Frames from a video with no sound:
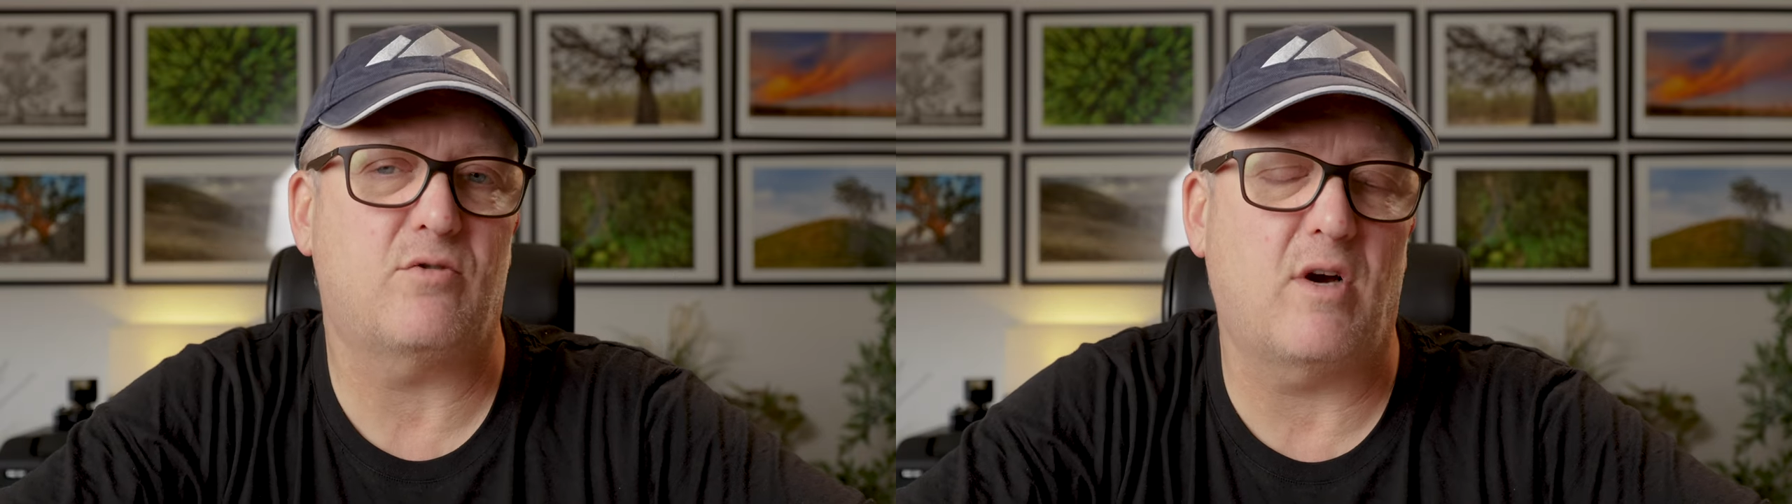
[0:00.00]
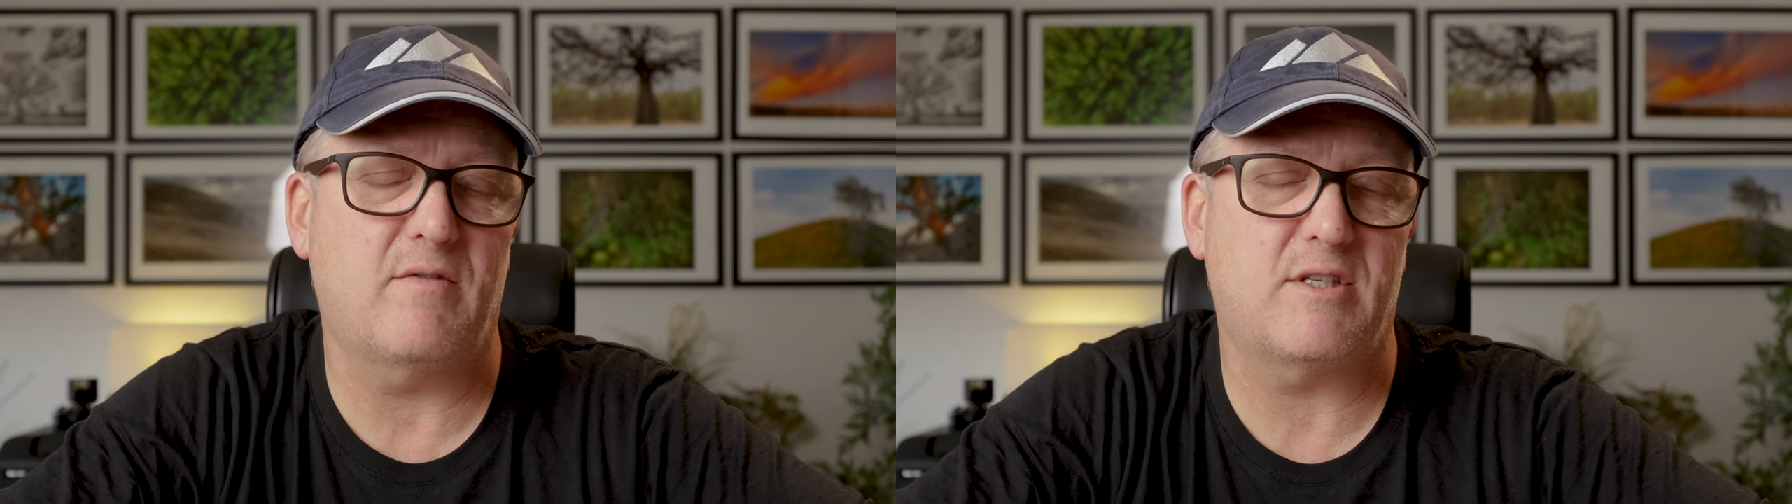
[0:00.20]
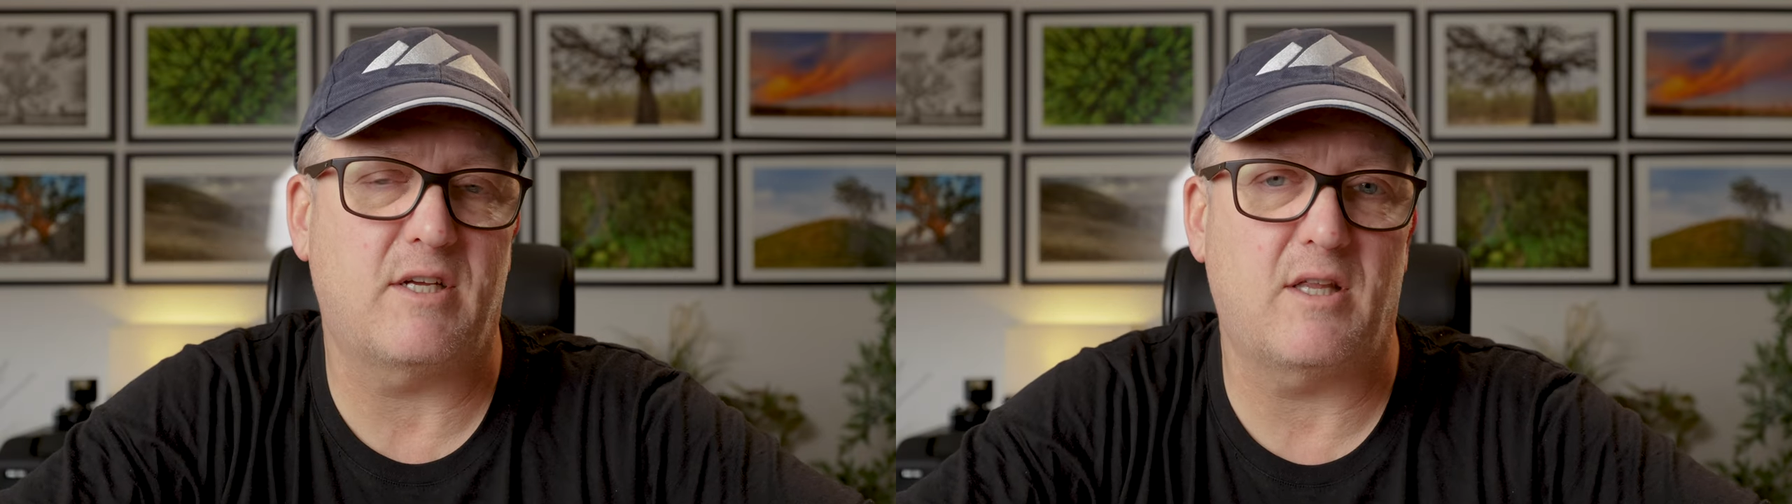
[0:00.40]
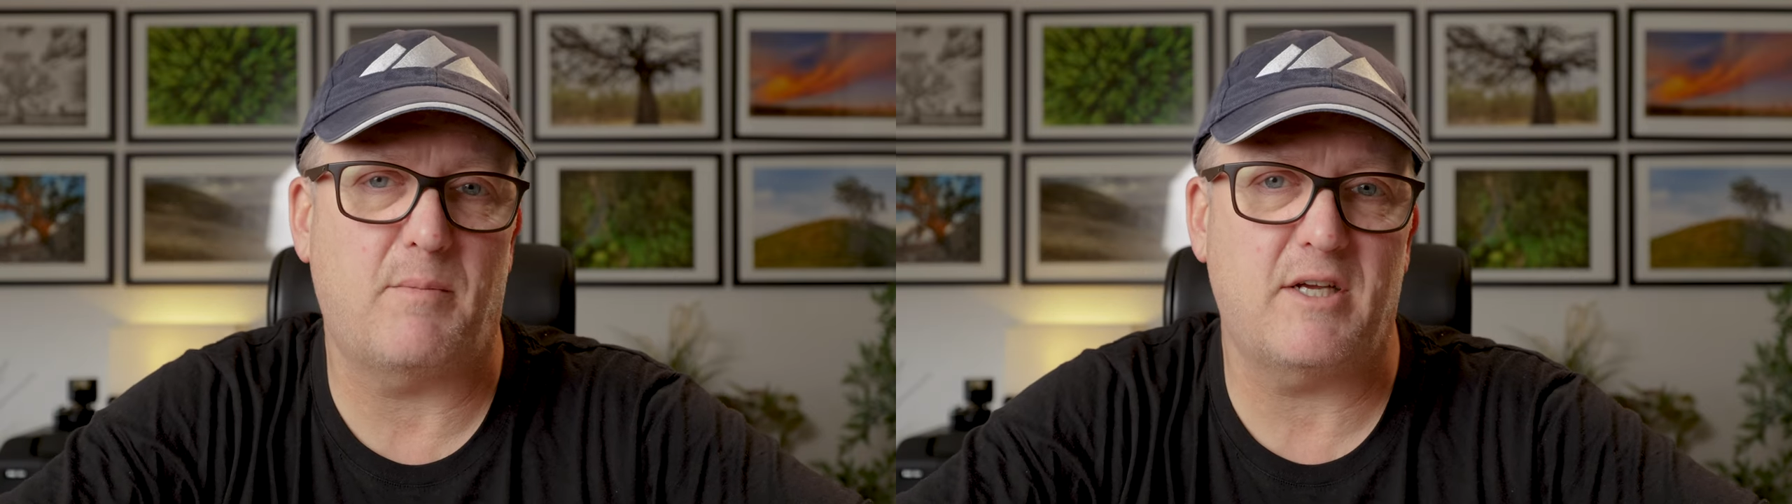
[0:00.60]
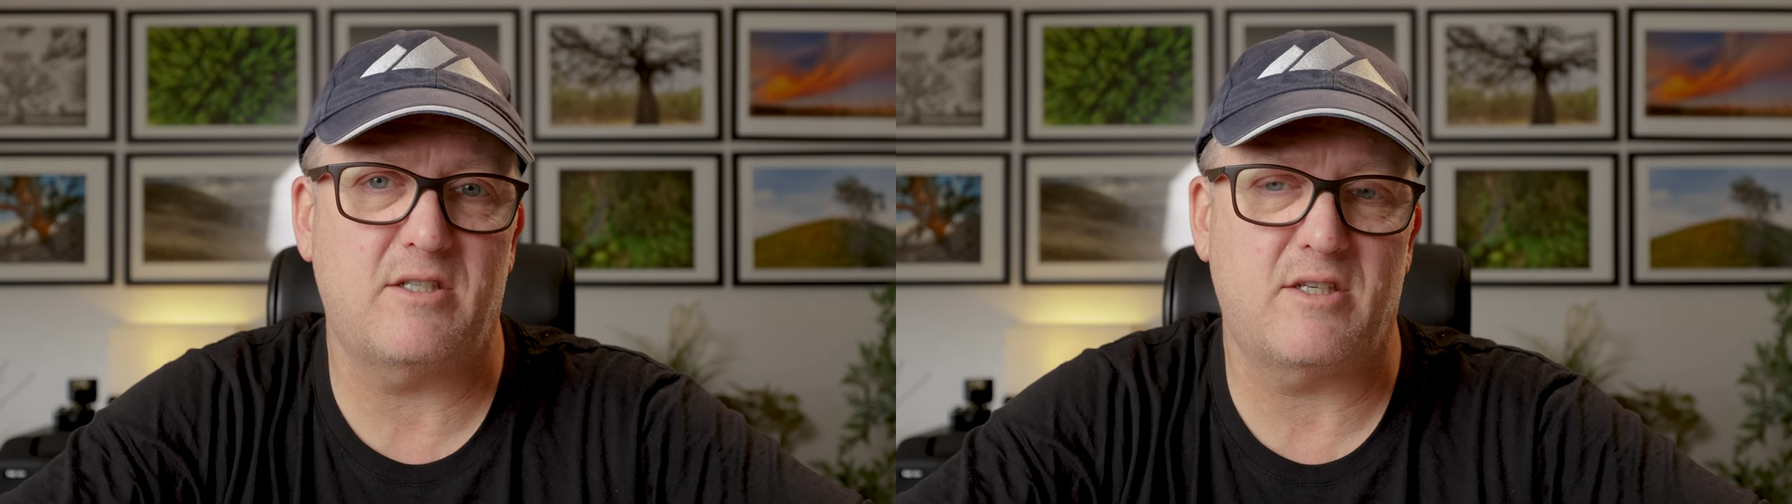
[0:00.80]
driver's seat and the
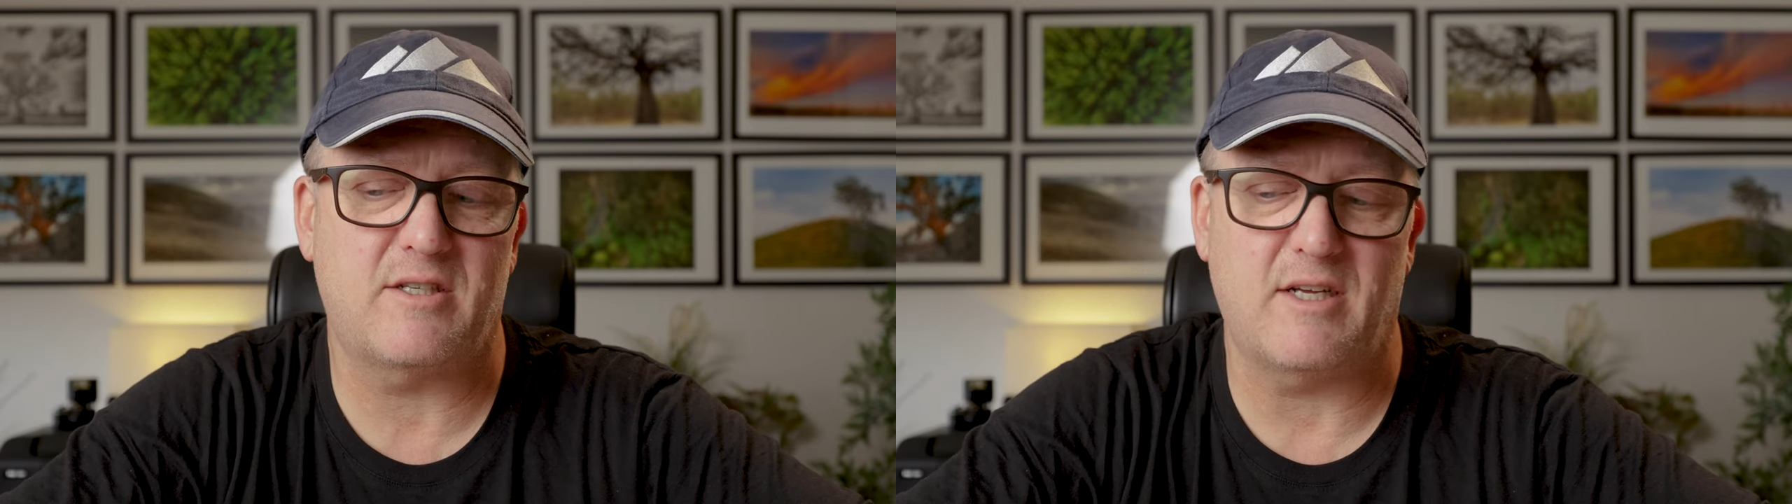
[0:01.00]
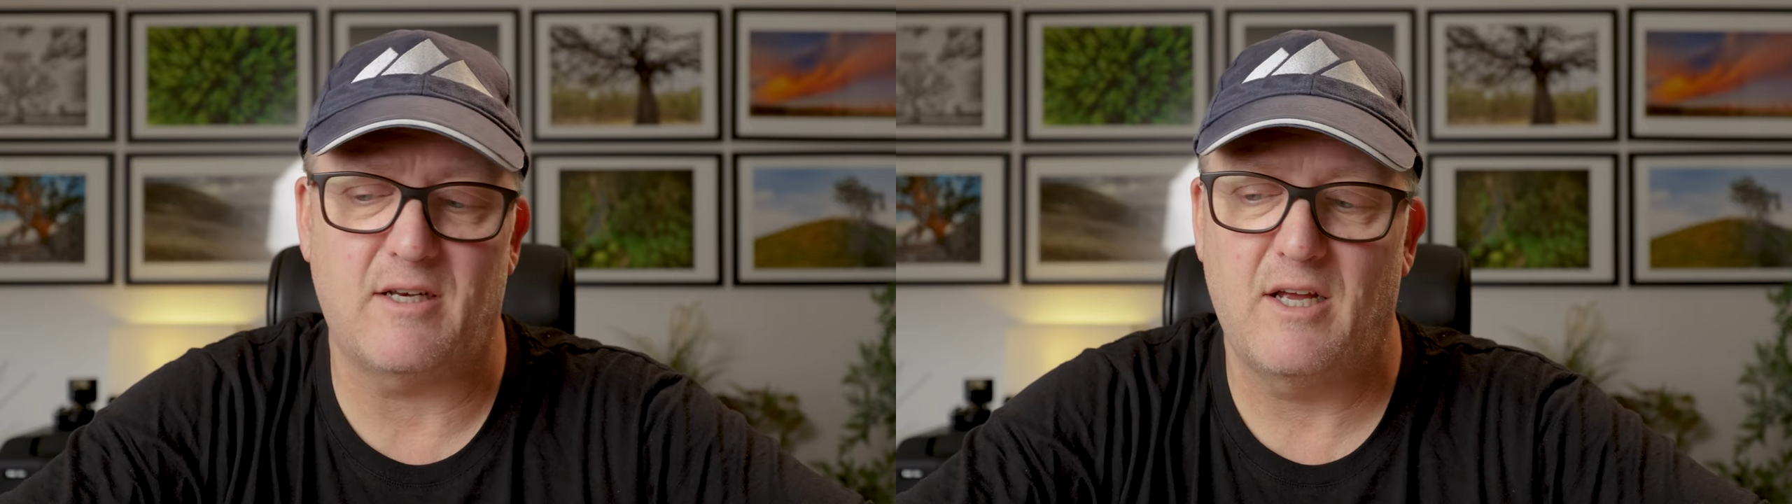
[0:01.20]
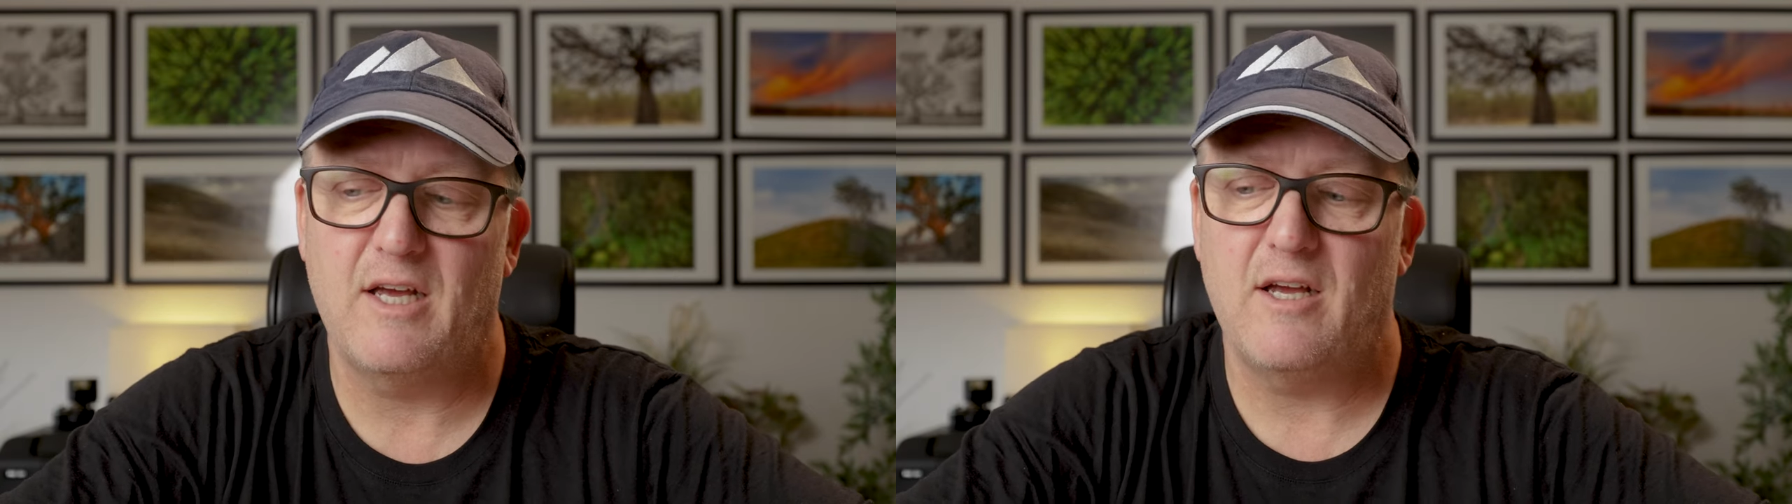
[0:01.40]
passenger seat.